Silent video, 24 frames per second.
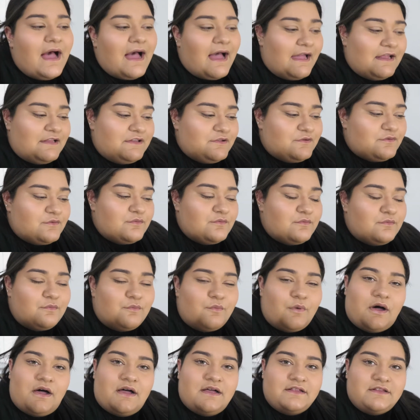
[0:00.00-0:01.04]
I do
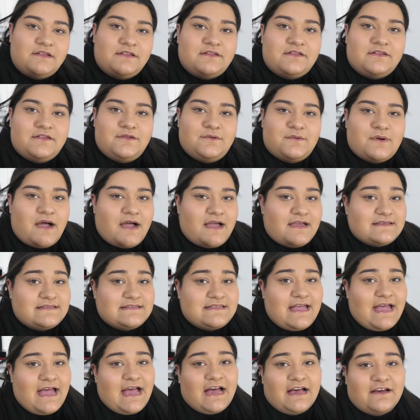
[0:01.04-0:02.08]
want you guys
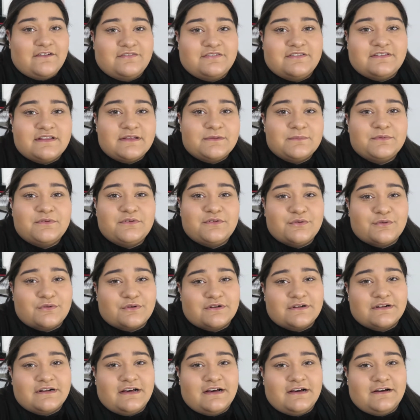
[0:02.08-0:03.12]
to have some
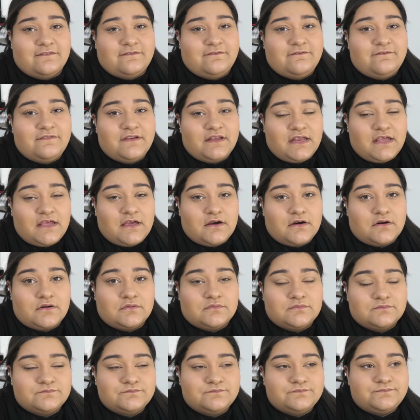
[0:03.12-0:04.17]
sort of
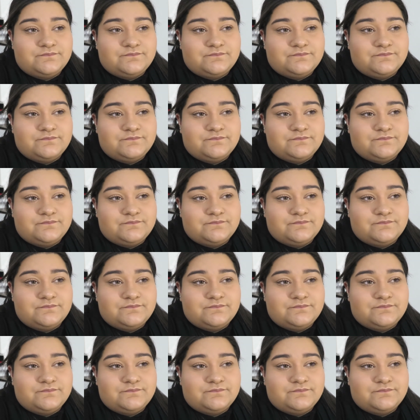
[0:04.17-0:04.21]
video.